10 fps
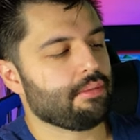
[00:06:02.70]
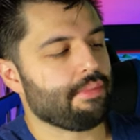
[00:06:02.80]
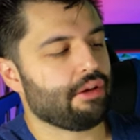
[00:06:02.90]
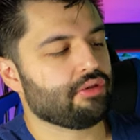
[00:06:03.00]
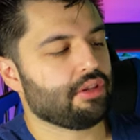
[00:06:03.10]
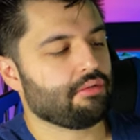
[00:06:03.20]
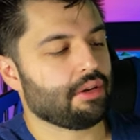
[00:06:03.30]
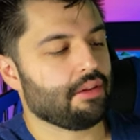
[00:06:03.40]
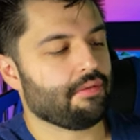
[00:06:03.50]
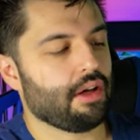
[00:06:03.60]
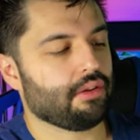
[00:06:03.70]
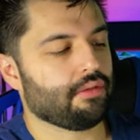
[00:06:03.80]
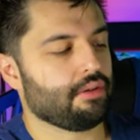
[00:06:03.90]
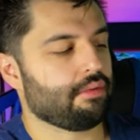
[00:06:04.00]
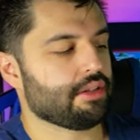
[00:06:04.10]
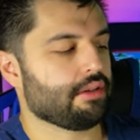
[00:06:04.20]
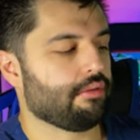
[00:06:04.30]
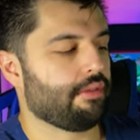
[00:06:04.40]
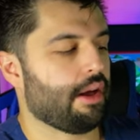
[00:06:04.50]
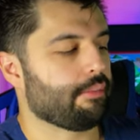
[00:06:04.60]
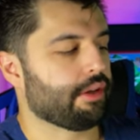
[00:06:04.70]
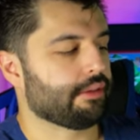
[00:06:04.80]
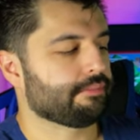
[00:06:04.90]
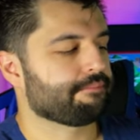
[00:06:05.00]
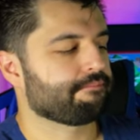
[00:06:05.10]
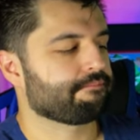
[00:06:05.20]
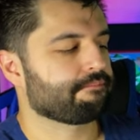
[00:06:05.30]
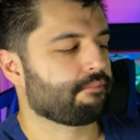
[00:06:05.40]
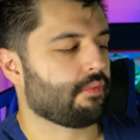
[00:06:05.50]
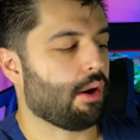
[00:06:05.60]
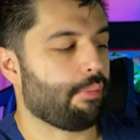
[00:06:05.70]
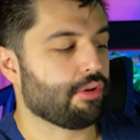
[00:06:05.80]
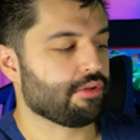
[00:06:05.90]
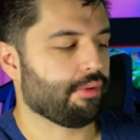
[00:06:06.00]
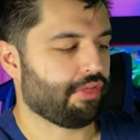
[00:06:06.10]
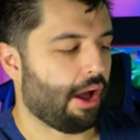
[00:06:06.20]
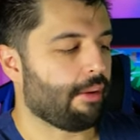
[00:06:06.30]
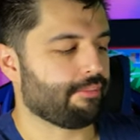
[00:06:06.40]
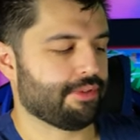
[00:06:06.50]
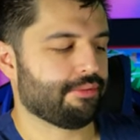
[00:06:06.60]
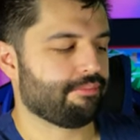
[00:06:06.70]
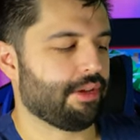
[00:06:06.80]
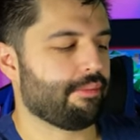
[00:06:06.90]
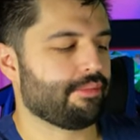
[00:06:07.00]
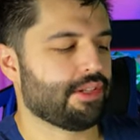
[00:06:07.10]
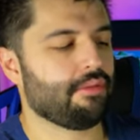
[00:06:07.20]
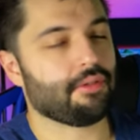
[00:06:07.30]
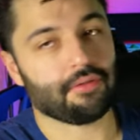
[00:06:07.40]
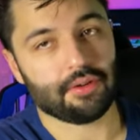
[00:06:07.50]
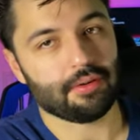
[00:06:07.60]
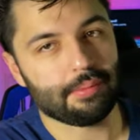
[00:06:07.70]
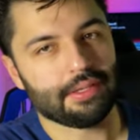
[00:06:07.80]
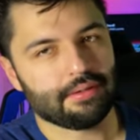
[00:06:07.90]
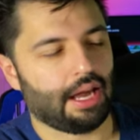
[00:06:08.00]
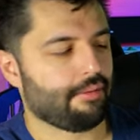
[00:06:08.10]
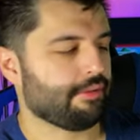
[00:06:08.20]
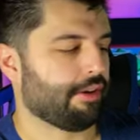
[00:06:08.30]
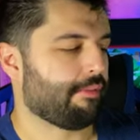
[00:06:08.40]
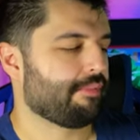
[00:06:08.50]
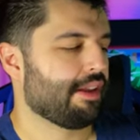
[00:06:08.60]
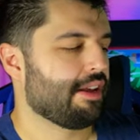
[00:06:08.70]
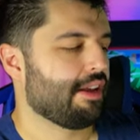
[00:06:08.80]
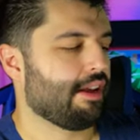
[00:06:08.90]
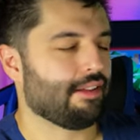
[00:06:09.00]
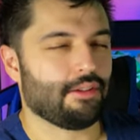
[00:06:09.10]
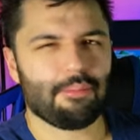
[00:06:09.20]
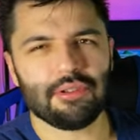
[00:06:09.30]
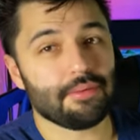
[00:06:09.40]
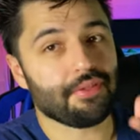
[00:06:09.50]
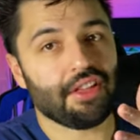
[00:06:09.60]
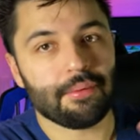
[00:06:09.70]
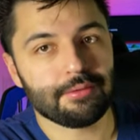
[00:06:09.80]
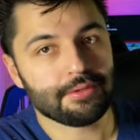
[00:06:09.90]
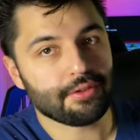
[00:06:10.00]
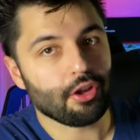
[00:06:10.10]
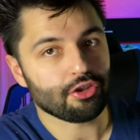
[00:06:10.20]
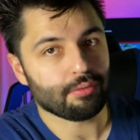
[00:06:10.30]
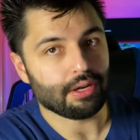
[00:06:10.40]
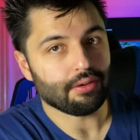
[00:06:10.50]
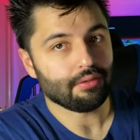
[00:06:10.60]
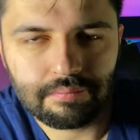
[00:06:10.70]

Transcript: the mountain gorilla father from the rest of the family? Mm, opposable thumbs. Yep, silver fur, but yeah, you know. Uh, the opposable thumbs was a close one.